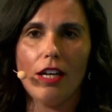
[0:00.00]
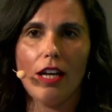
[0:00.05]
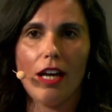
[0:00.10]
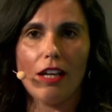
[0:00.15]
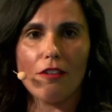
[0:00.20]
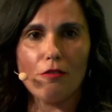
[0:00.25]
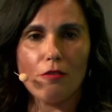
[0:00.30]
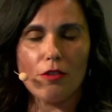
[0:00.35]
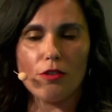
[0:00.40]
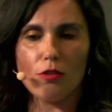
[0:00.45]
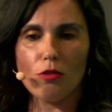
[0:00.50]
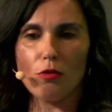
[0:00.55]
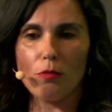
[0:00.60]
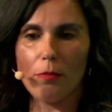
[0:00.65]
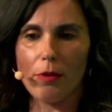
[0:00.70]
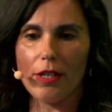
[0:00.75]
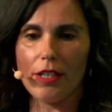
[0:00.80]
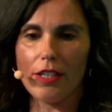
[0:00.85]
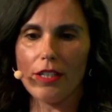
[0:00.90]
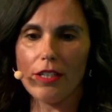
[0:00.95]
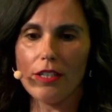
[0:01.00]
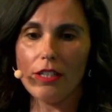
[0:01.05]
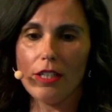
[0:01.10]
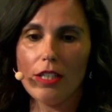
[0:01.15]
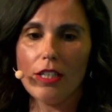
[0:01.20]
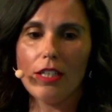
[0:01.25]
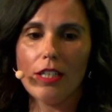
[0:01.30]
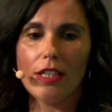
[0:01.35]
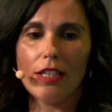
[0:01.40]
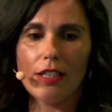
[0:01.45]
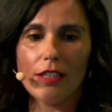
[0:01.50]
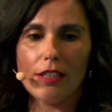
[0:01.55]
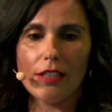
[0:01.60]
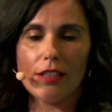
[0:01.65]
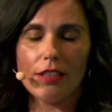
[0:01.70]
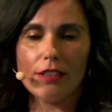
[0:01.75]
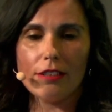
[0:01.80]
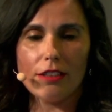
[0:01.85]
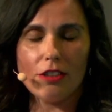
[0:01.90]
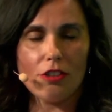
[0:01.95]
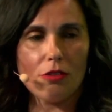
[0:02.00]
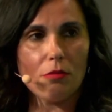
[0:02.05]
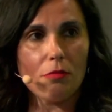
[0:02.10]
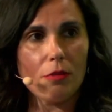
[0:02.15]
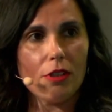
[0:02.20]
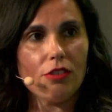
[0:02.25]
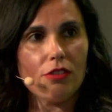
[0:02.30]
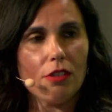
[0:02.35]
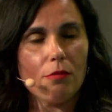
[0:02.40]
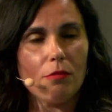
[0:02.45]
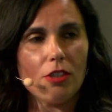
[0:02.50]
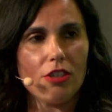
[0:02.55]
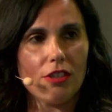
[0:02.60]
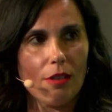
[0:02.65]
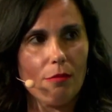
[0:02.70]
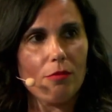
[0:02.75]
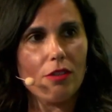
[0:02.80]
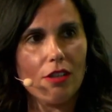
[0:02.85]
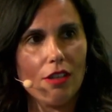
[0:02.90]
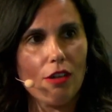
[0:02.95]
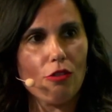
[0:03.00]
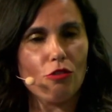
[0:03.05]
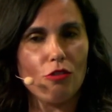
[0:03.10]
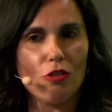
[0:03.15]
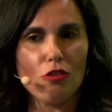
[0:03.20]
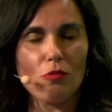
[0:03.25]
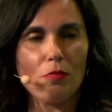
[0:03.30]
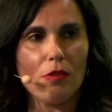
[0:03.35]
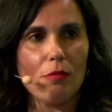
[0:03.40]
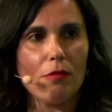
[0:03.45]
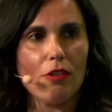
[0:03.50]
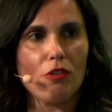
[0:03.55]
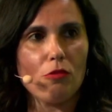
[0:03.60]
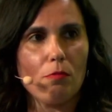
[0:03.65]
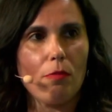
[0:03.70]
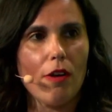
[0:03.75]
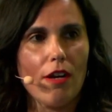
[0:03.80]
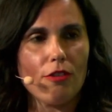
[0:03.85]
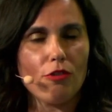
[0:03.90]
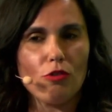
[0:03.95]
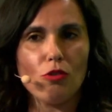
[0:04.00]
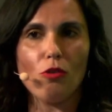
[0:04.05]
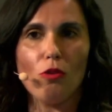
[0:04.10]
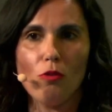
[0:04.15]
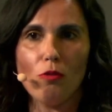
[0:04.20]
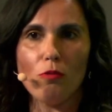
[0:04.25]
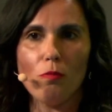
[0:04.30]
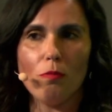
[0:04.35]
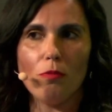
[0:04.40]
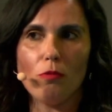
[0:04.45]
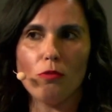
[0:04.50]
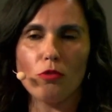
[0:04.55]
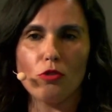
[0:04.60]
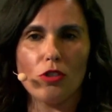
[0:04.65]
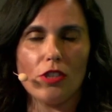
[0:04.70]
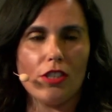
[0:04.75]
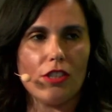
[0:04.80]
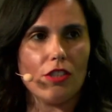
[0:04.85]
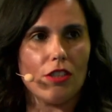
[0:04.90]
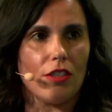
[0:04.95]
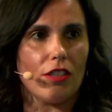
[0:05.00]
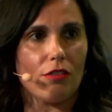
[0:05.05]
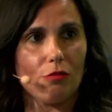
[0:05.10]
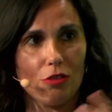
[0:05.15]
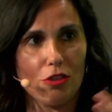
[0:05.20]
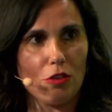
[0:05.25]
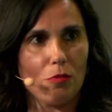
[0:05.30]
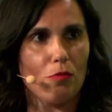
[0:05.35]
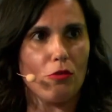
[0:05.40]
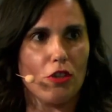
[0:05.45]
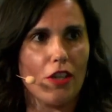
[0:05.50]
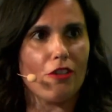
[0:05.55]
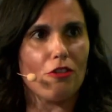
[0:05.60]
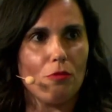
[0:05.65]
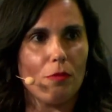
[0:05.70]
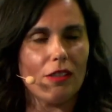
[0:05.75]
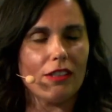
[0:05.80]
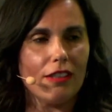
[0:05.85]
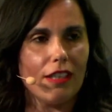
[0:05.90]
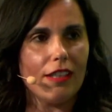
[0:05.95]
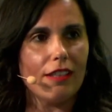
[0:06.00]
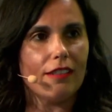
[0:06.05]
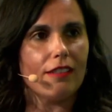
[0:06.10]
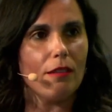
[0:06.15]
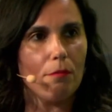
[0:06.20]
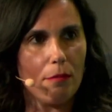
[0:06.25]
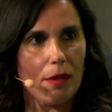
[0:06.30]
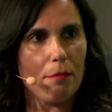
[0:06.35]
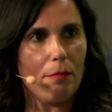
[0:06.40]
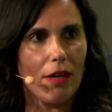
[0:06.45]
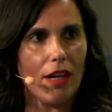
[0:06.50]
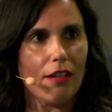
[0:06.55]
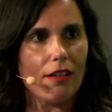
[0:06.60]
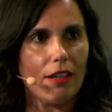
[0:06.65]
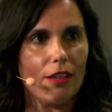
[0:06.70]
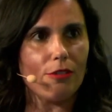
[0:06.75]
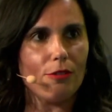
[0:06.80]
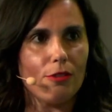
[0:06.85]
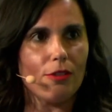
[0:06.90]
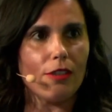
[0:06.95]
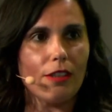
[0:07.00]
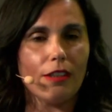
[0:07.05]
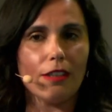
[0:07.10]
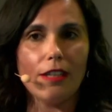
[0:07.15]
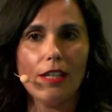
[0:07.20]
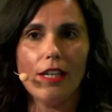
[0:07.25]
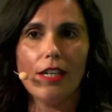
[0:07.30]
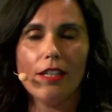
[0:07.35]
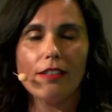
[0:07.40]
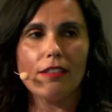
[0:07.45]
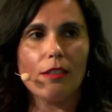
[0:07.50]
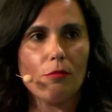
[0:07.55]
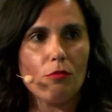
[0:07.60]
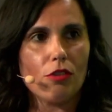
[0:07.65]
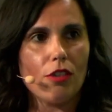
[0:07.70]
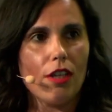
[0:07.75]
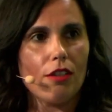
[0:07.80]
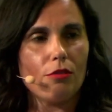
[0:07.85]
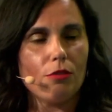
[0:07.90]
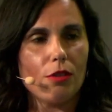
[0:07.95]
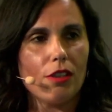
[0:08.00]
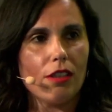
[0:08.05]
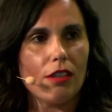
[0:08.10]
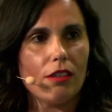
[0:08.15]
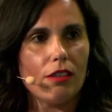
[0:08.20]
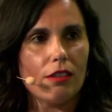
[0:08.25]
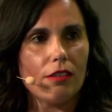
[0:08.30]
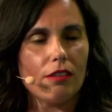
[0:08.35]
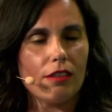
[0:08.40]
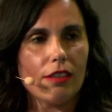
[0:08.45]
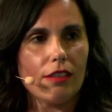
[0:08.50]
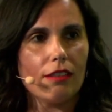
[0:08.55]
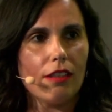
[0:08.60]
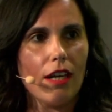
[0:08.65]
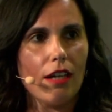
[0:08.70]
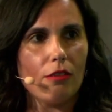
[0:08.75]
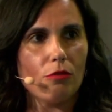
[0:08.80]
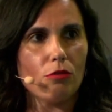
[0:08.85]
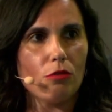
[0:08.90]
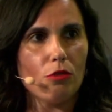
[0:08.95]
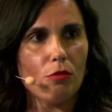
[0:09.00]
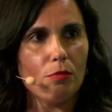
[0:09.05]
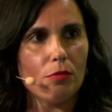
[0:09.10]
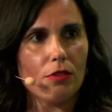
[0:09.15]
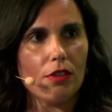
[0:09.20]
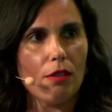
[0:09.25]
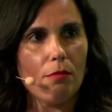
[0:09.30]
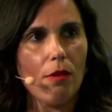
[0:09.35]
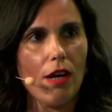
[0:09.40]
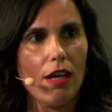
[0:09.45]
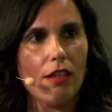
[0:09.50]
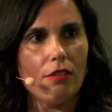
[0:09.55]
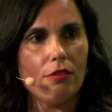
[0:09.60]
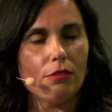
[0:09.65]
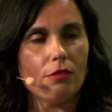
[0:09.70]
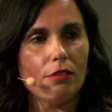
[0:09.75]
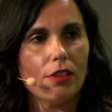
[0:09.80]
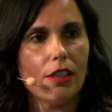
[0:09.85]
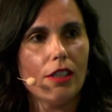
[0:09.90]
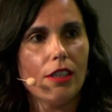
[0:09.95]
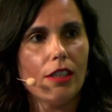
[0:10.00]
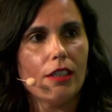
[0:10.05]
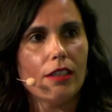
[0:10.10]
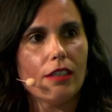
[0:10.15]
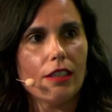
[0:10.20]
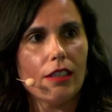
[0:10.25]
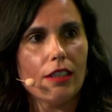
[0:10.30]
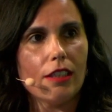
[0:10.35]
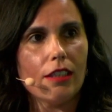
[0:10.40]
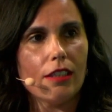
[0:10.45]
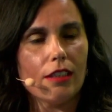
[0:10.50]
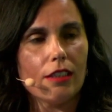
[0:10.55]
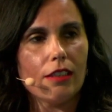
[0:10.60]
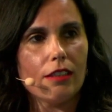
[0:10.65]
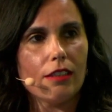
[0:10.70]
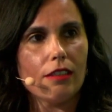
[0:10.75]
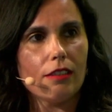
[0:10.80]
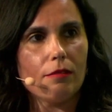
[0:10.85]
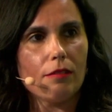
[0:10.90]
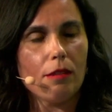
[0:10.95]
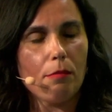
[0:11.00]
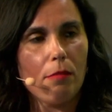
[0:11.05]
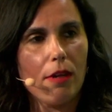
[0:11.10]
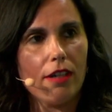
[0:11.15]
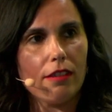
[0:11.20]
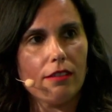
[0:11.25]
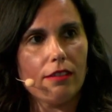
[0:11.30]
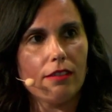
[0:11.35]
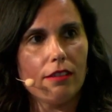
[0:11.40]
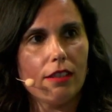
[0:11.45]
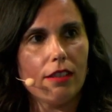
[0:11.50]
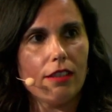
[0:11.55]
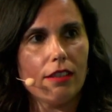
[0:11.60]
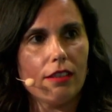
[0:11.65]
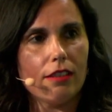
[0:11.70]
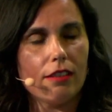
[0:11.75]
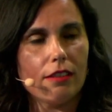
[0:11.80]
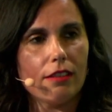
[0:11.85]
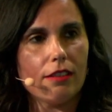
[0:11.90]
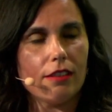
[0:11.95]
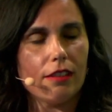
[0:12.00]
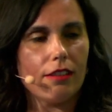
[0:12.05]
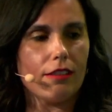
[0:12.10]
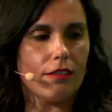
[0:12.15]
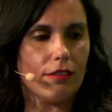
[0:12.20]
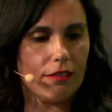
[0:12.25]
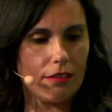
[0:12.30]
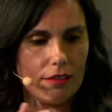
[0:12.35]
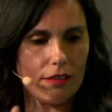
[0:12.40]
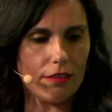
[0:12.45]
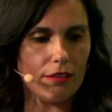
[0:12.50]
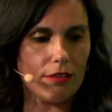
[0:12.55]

at the European level regarding European defense. We're also making our first steps in this flagship project with NATO. A leader,